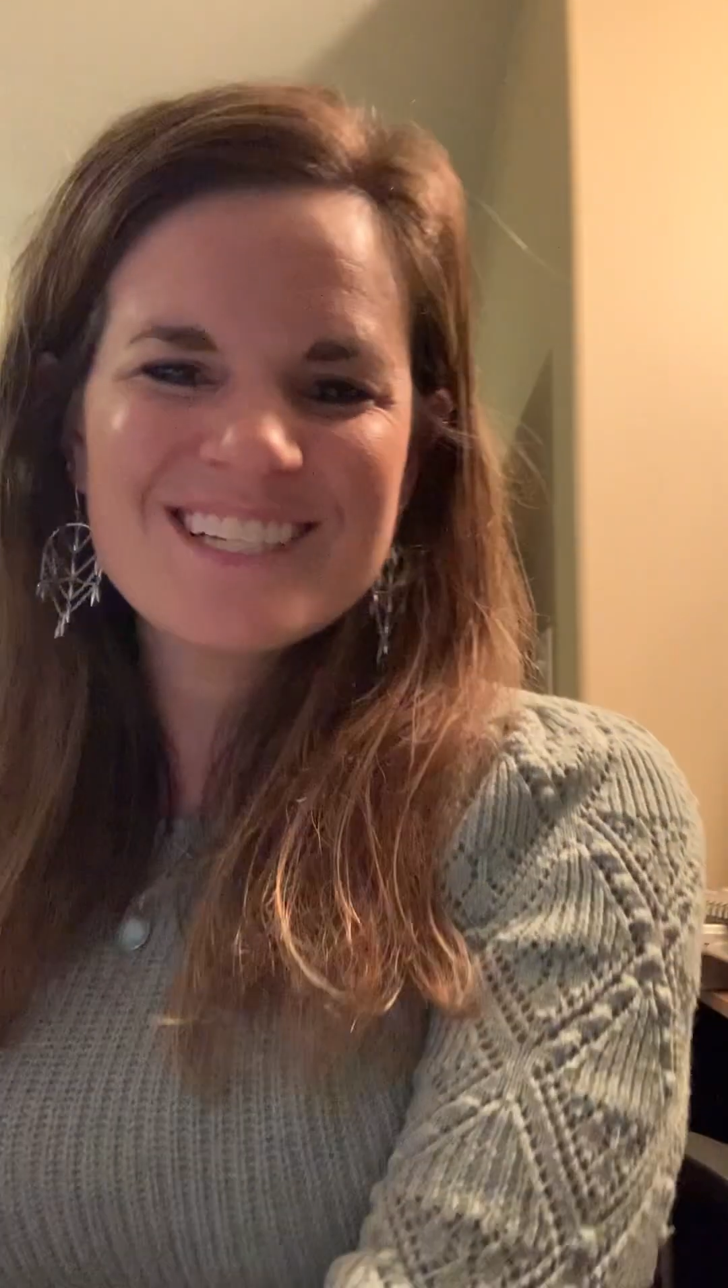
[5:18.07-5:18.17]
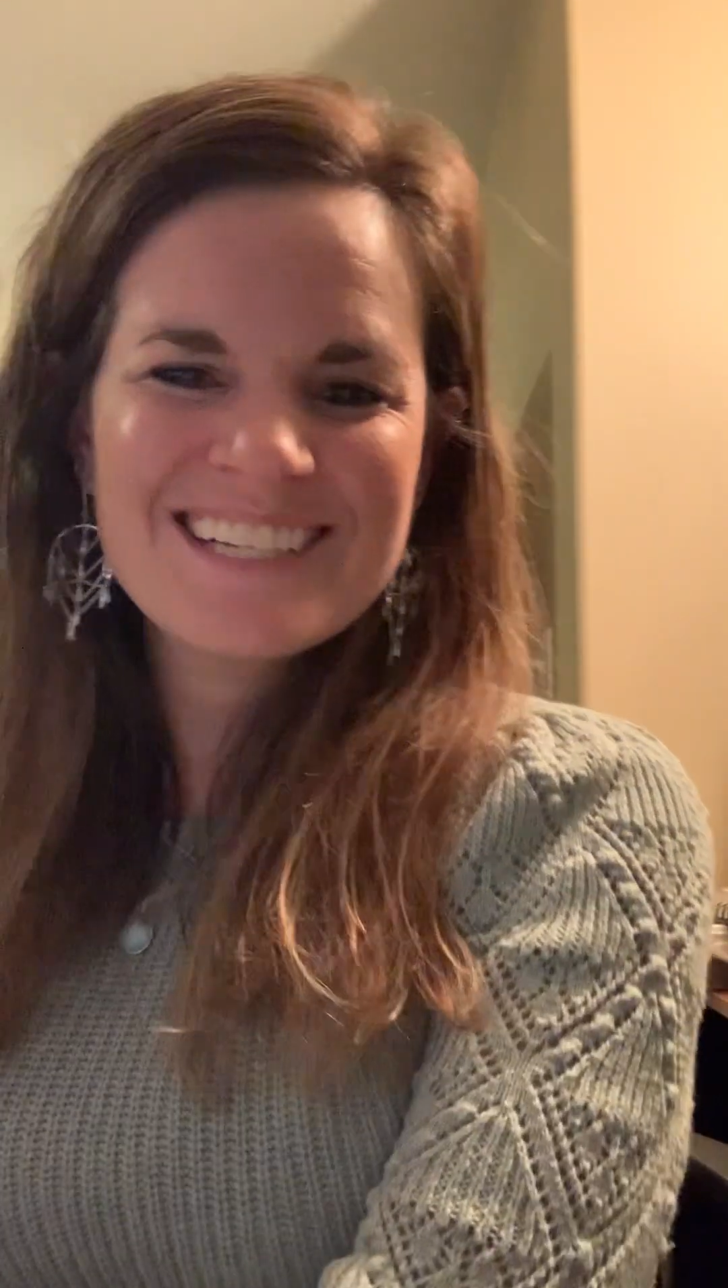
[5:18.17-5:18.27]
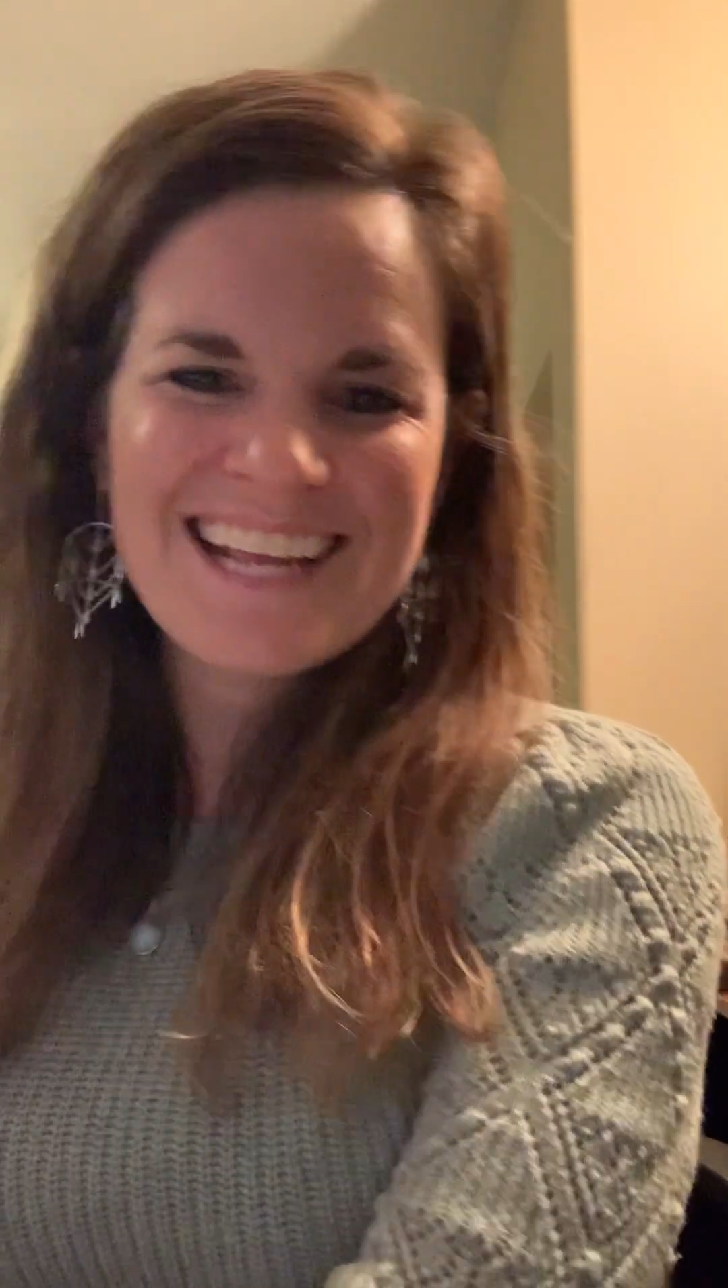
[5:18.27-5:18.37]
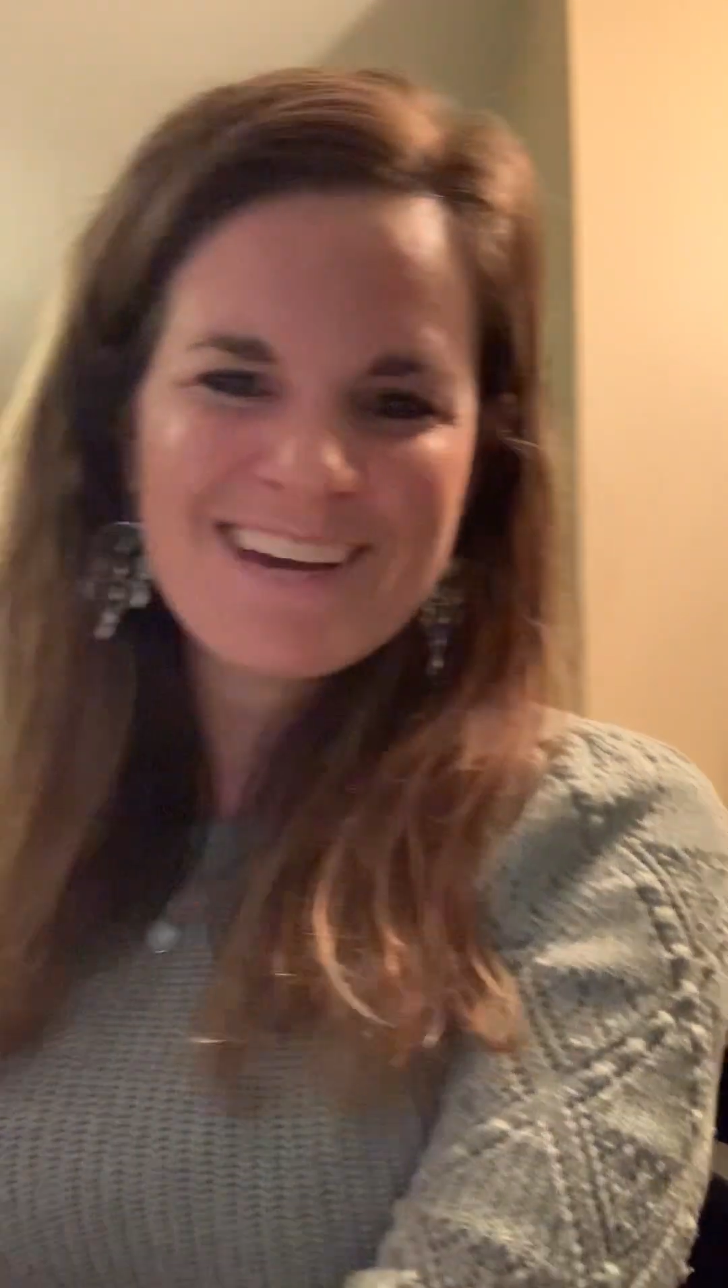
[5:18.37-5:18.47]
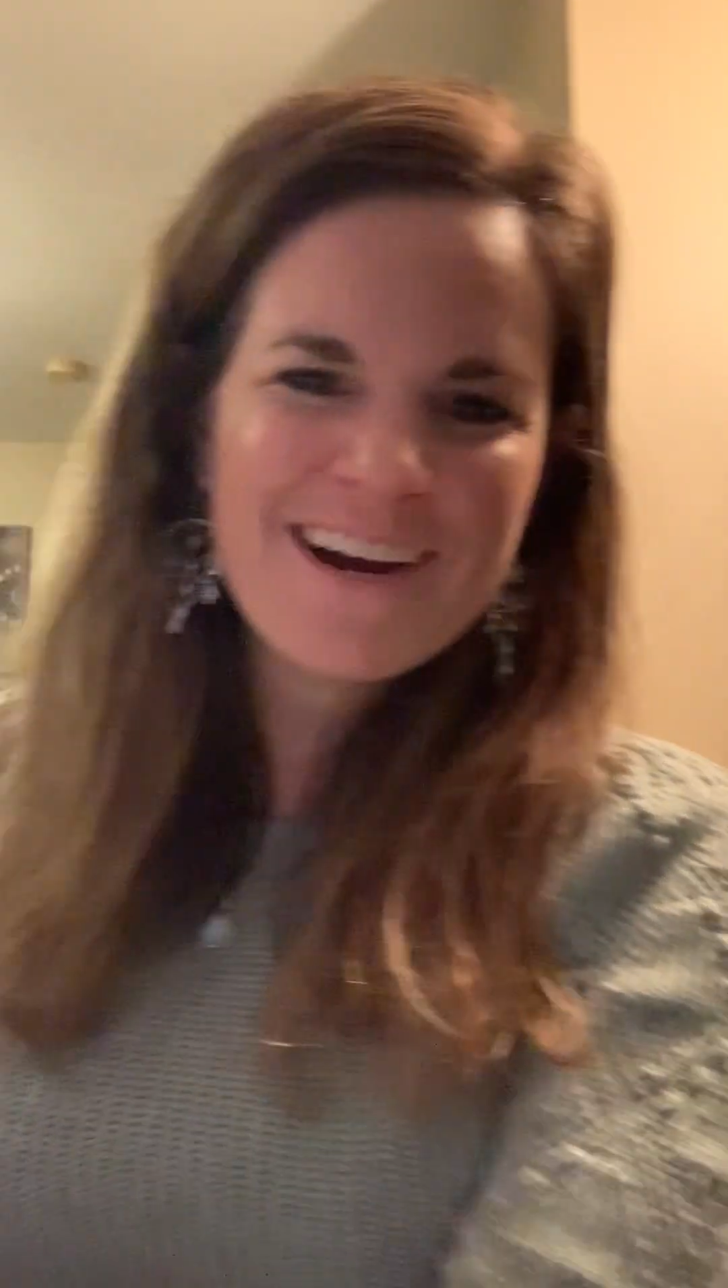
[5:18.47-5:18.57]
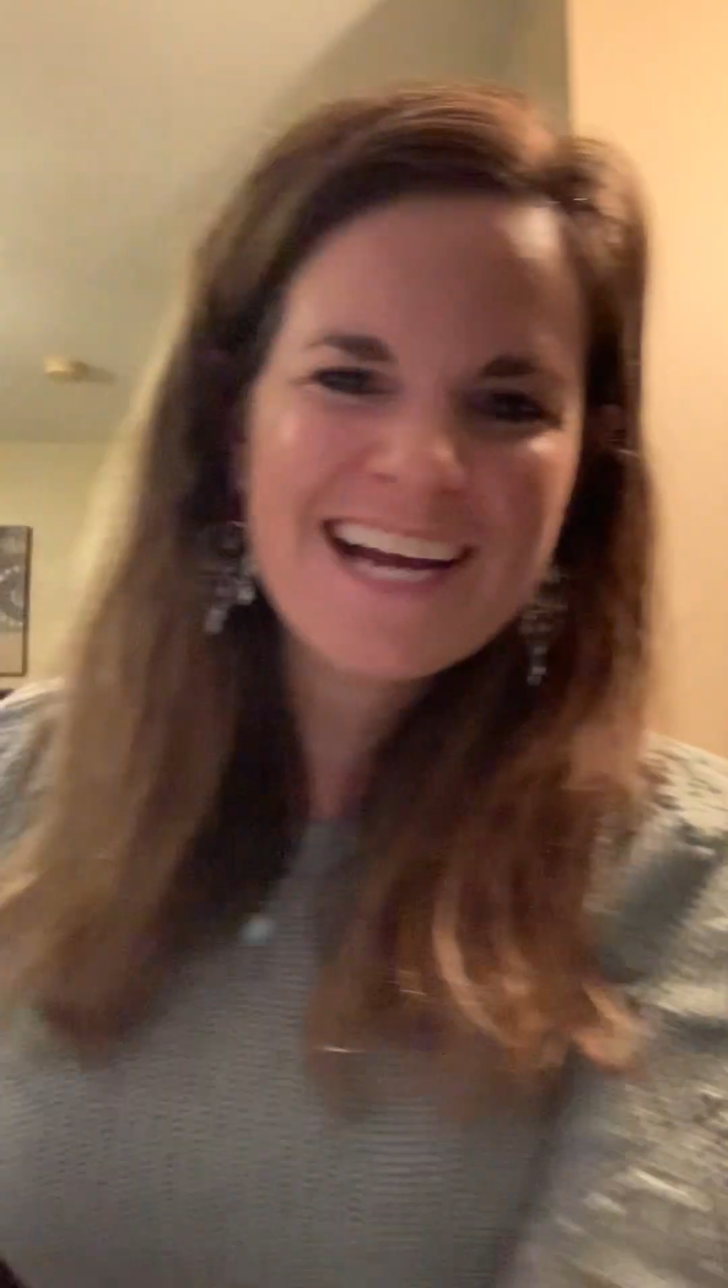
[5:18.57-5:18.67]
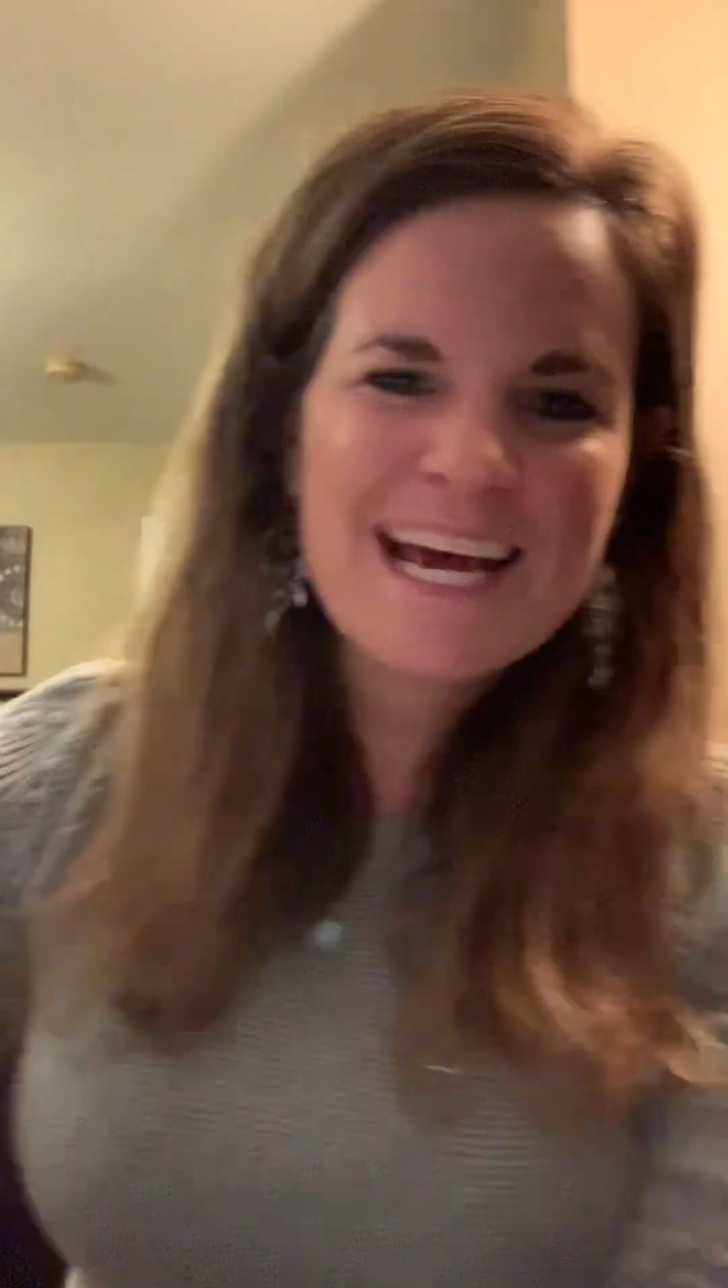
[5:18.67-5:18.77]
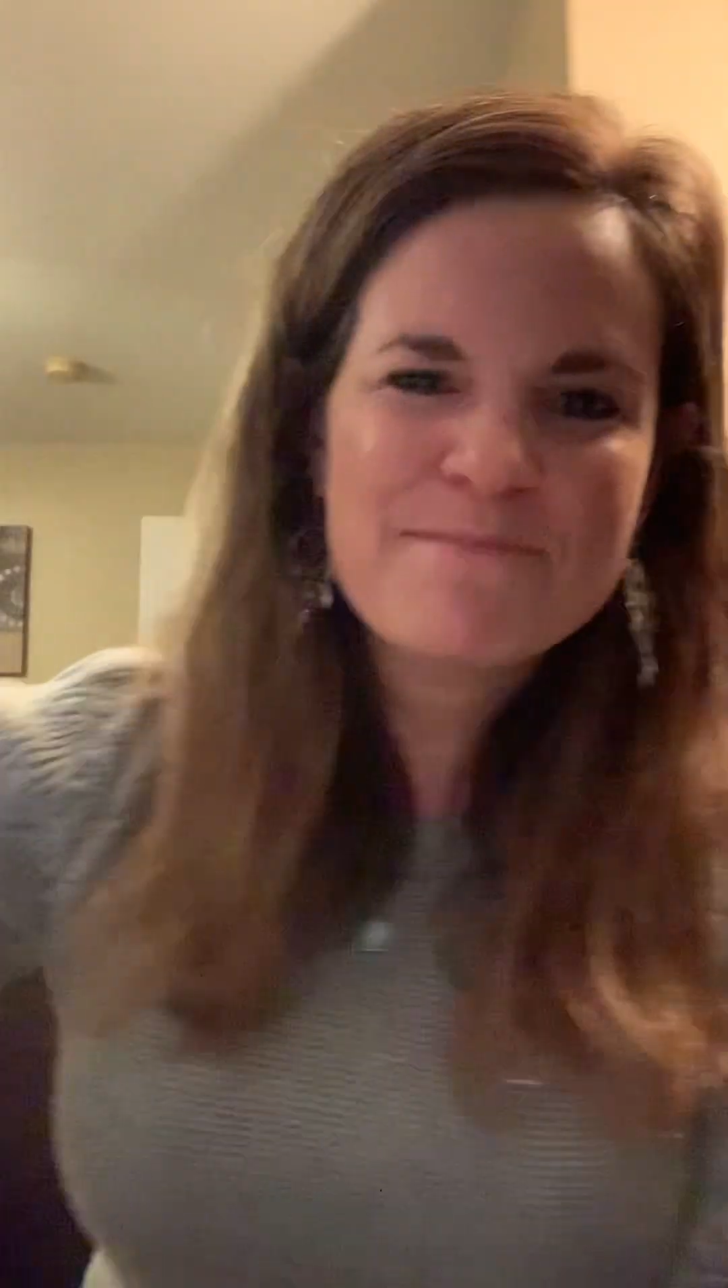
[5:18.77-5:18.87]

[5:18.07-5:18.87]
today, friend.